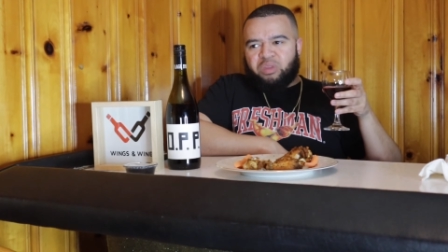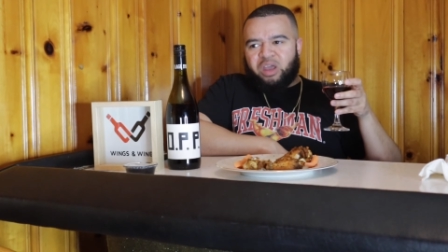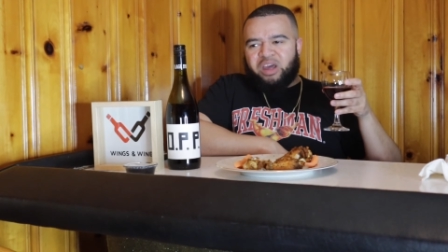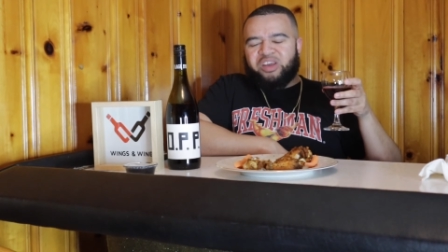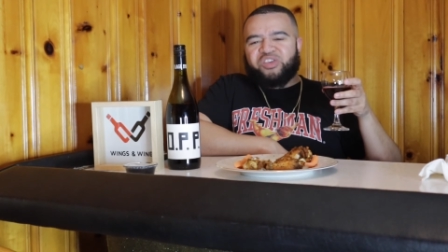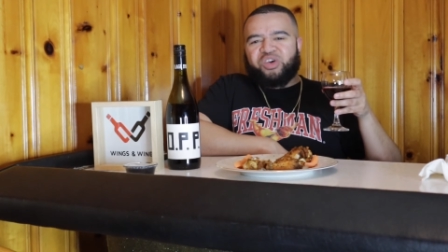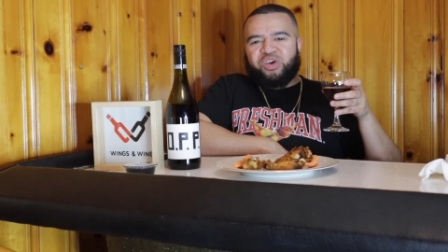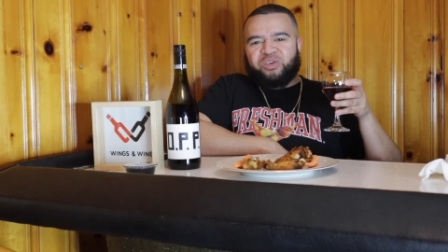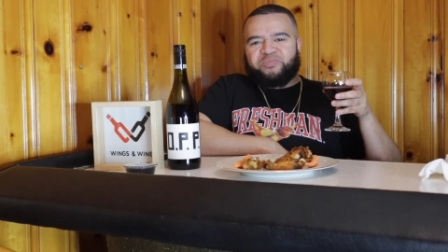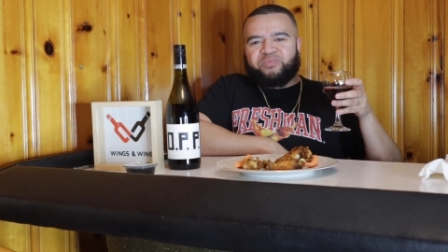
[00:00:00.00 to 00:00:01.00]
It is a
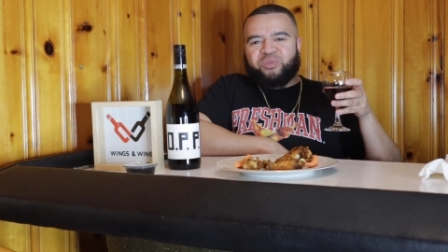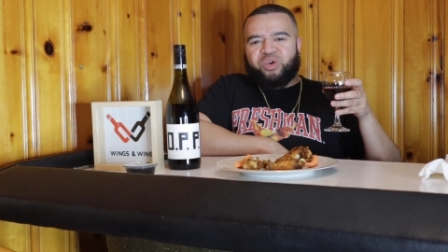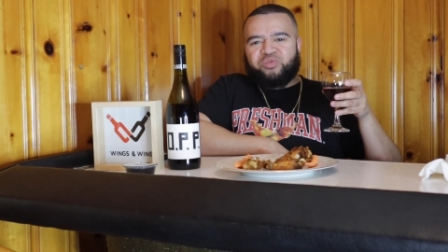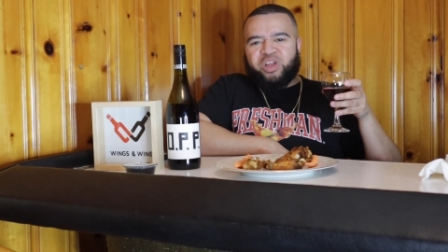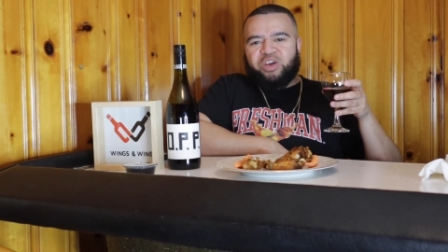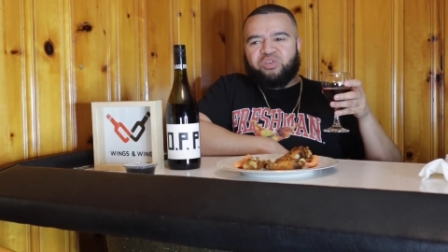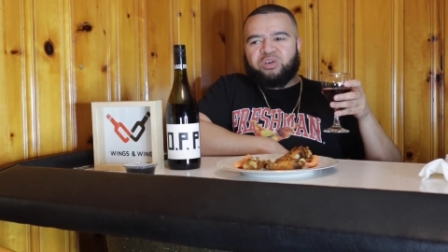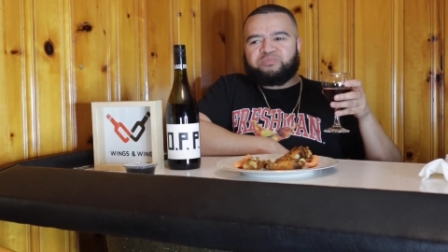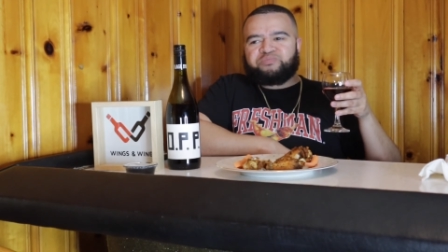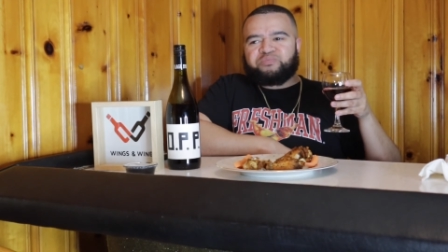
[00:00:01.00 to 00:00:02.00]
good
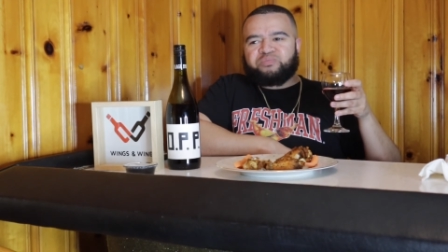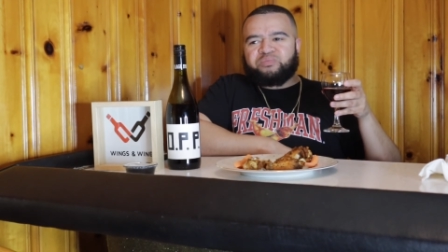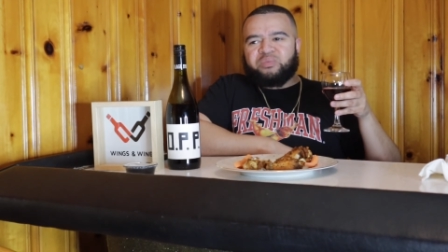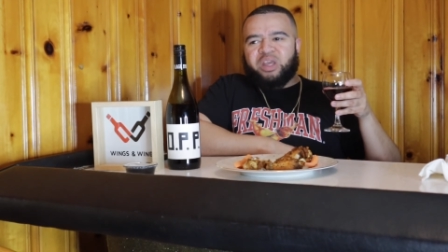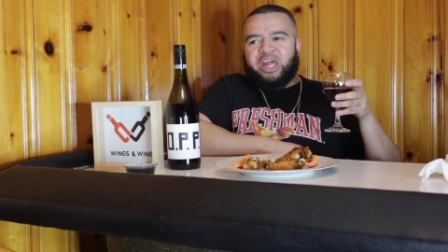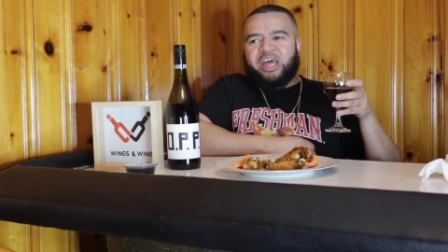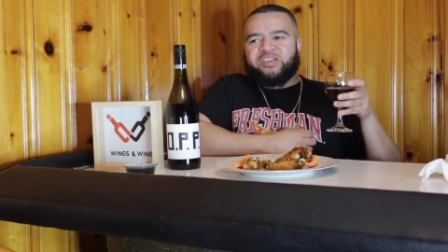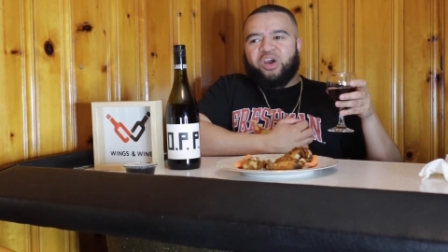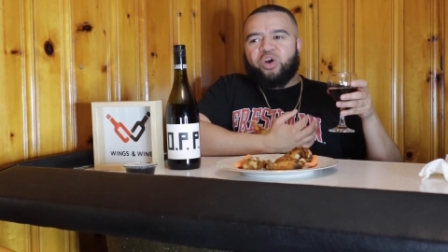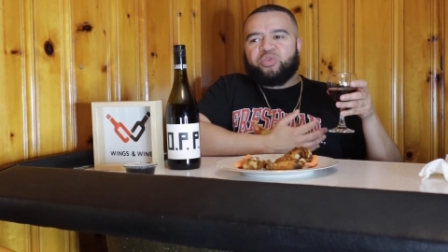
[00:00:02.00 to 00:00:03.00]
flavor. It has
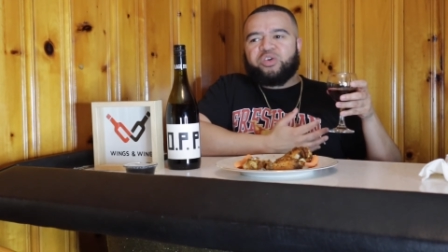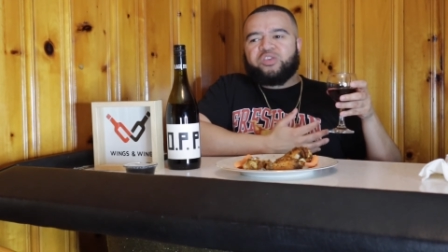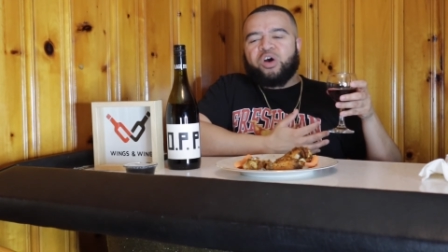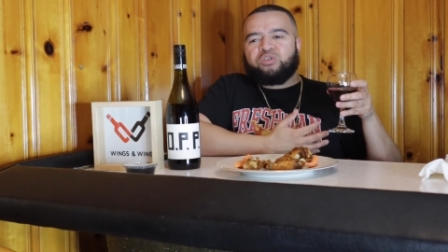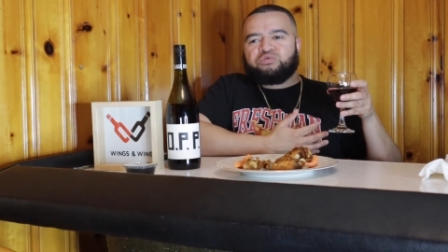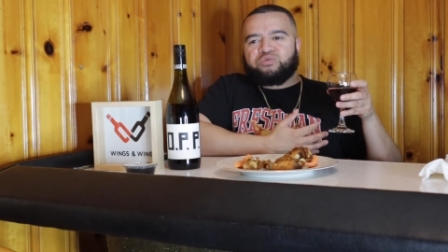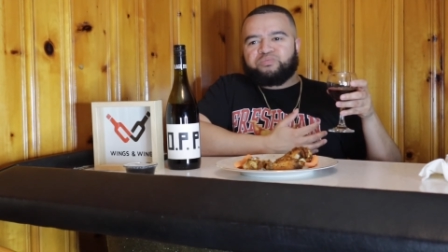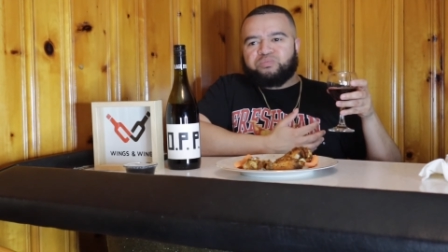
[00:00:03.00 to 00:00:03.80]
the earthy tones.